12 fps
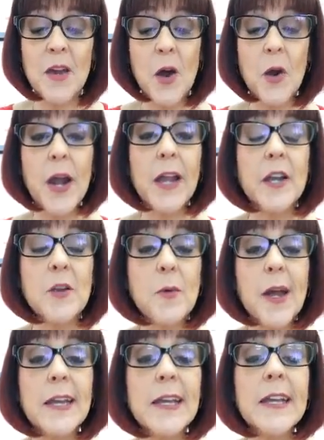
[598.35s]
All right, you
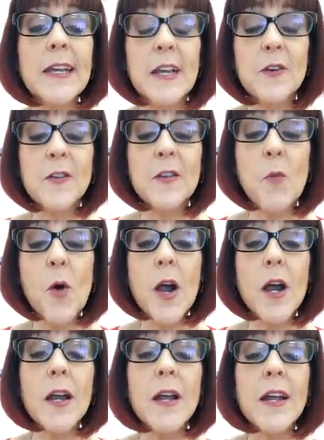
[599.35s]
ready? Here's some
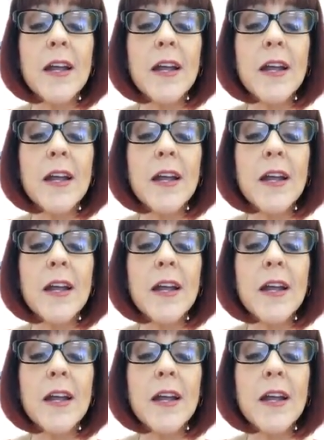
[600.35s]
more.